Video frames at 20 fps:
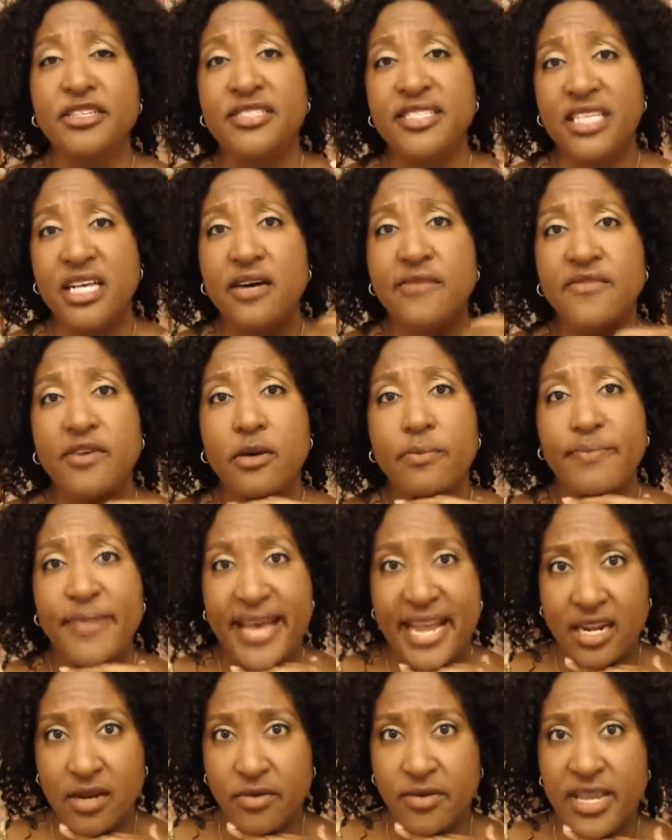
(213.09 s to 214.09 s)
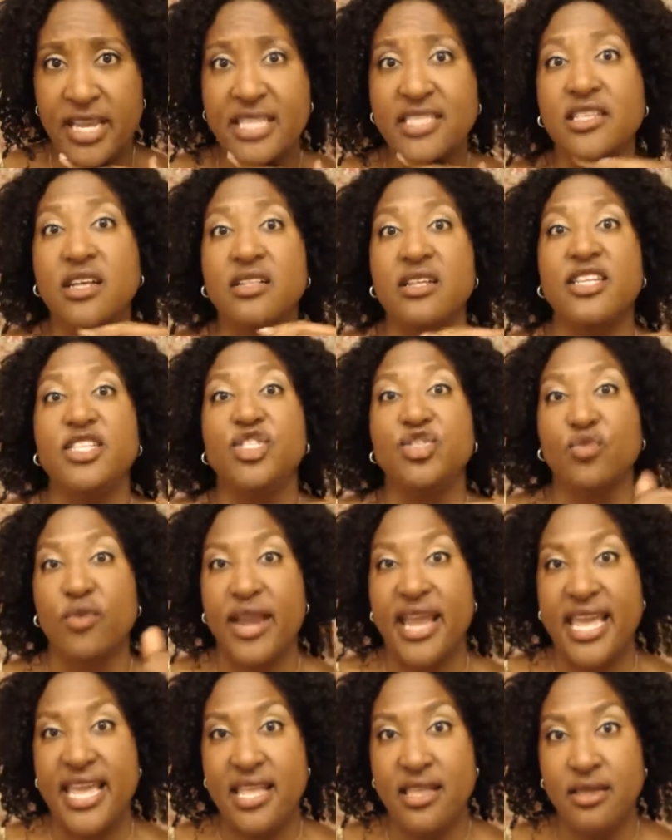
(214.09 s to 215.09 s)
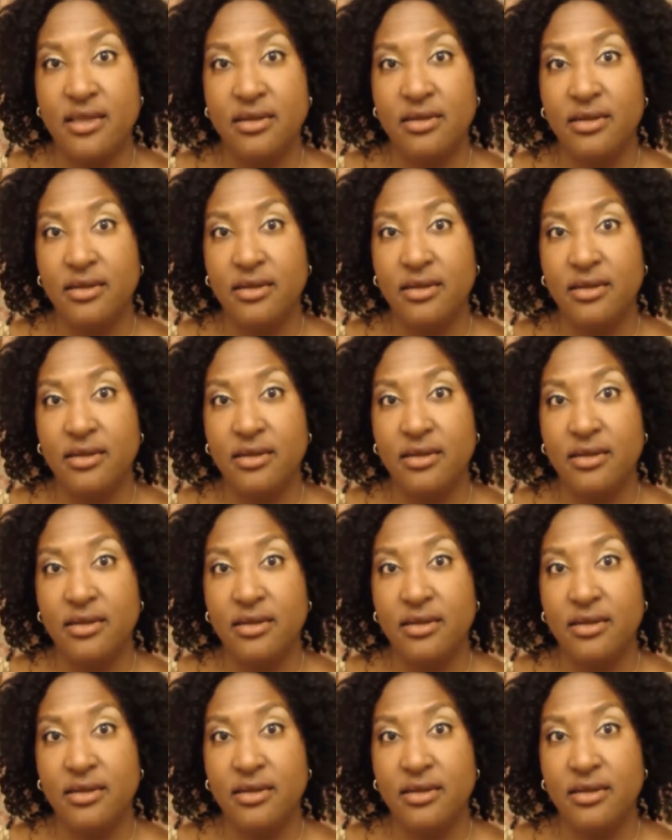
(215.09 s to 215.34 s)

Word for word: cell phone battery is going to drain